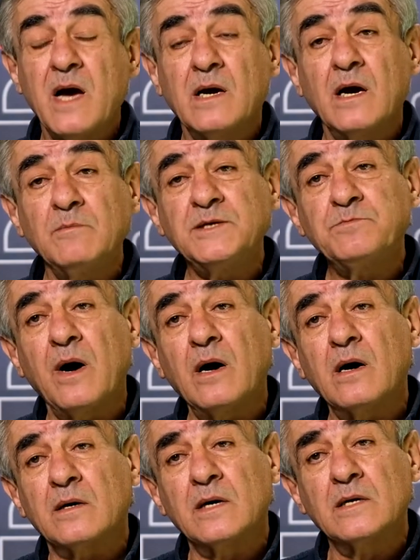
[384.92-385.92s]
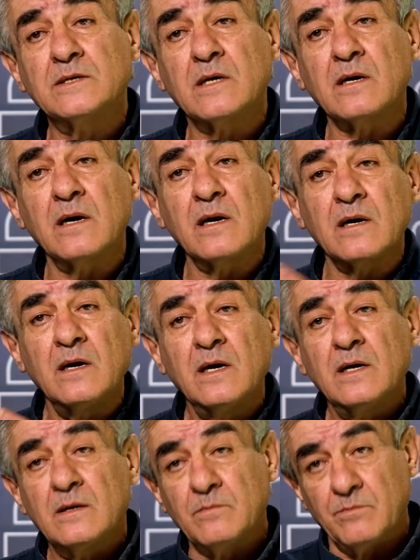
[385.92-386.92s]
I'll suppress. The leaders
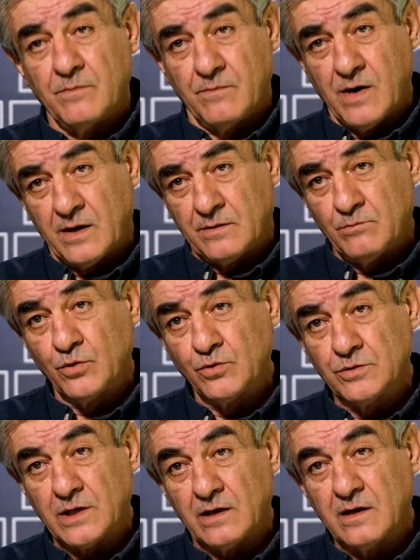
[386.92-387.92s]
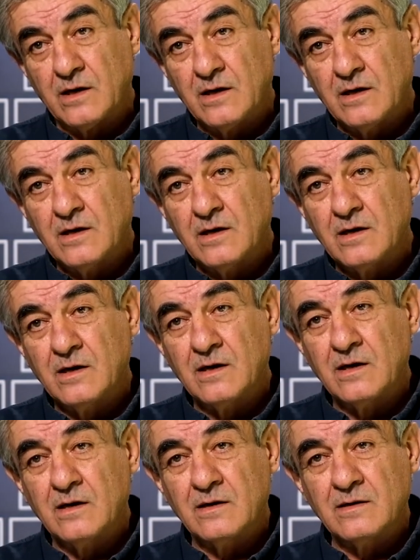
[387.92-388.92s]
immediately fled to Brussels.
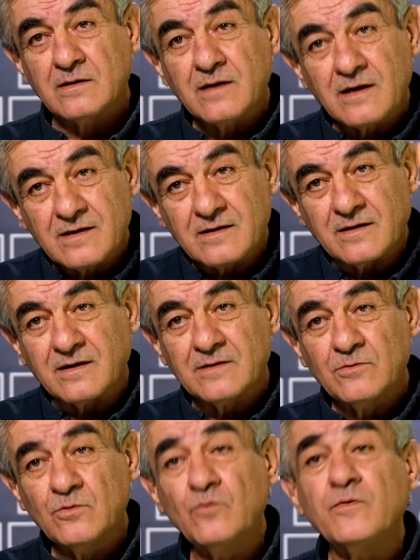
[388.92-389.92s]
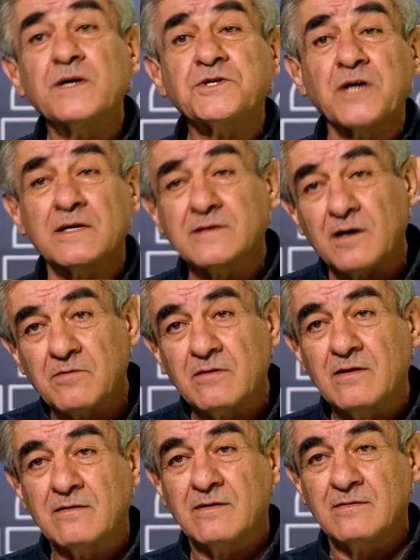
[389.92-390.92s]
The end. It just
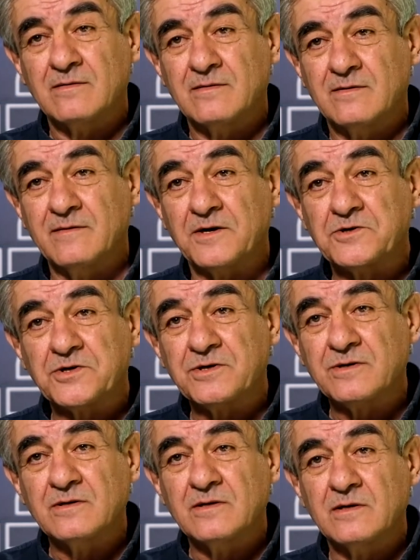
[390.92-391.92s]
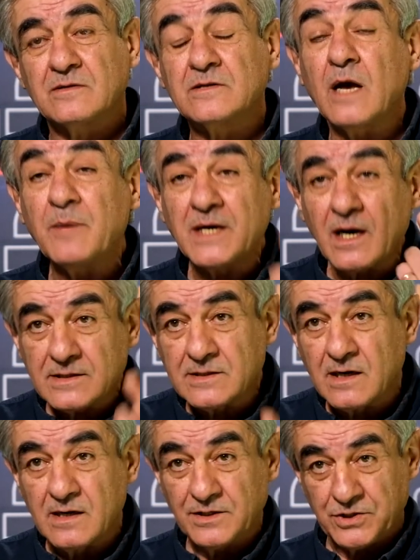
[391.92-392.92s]
sat and didn't even hit. But
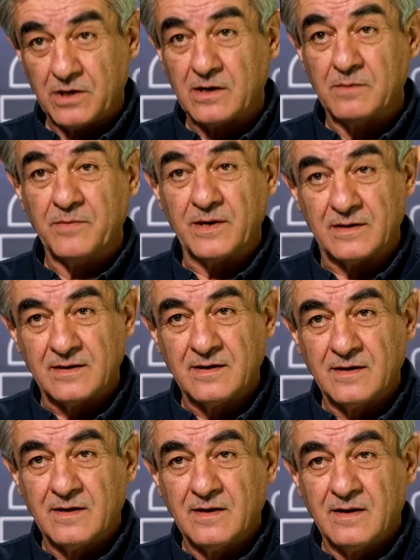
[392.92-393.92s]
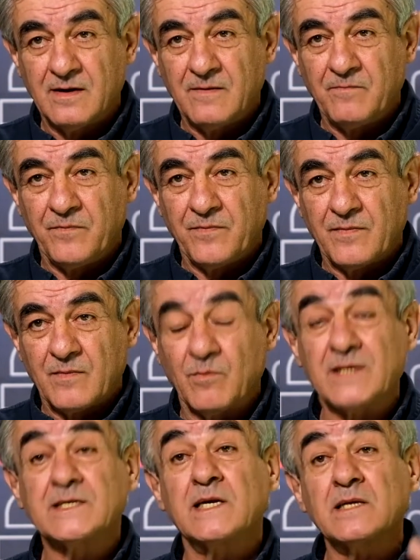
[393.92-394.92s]
if it had, the whole of
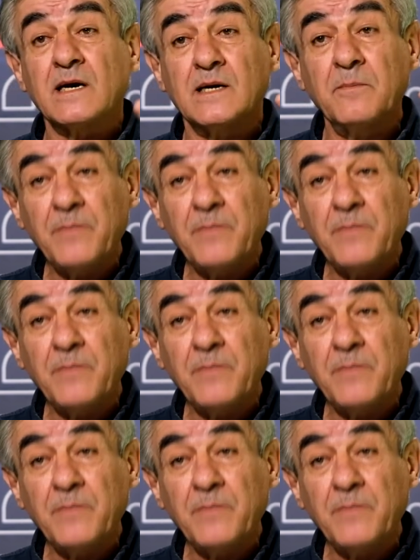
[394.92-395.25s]
Europe would have